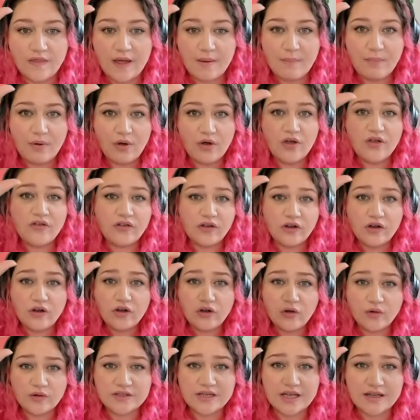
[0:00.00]
that person
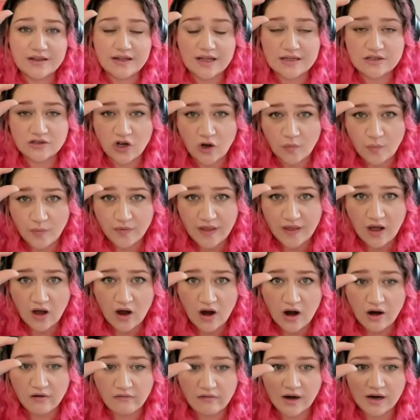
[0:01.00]
who is at that top of that
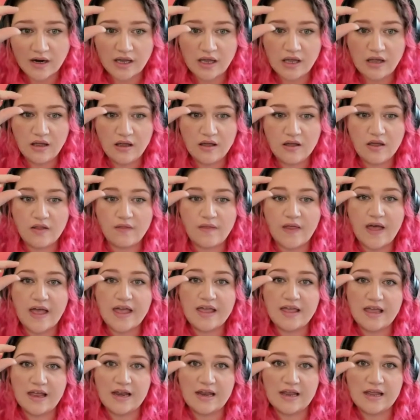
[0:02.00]
hierarchy,
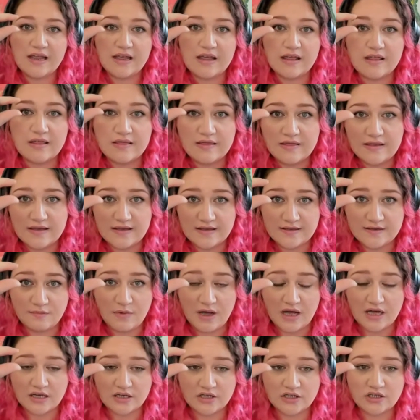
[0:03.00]
they're getting this
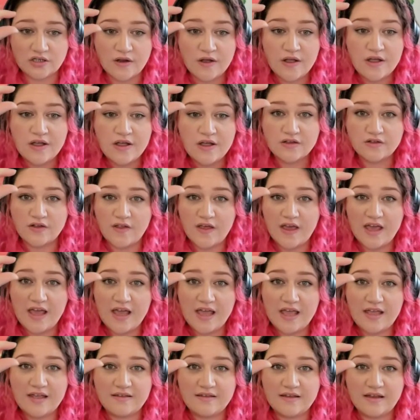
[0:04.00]
much. So
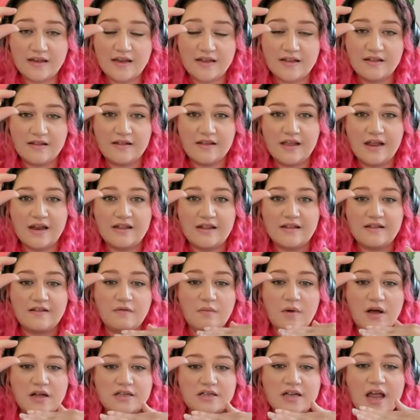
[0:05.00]
they're here sitting getting
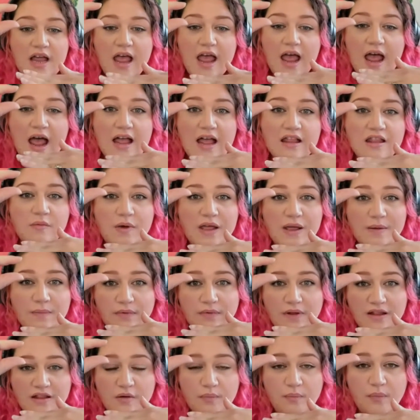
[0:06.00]
this much. And the
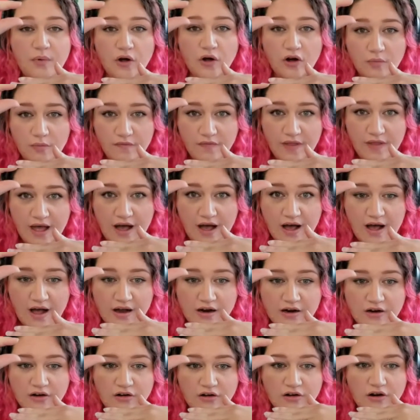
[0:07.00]
people at the bottom of that
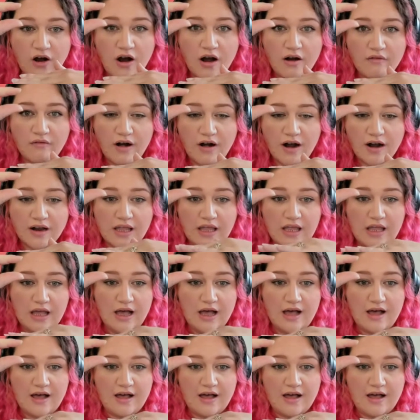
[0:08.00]
hierarchy
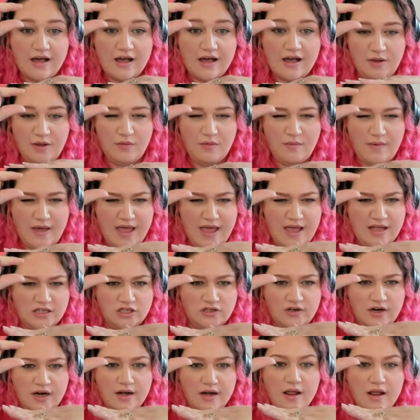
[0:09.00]
are here. Let me put my hand
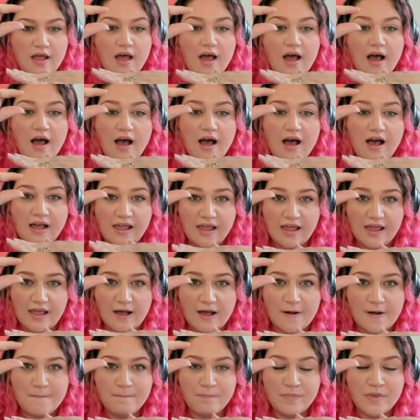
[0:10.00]
straight, are
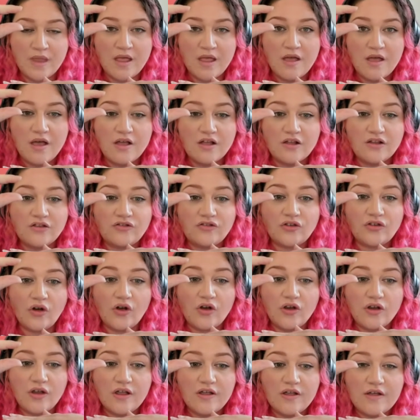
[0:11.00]
here.
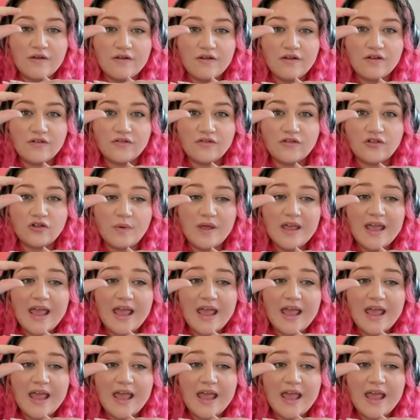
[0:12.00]
So to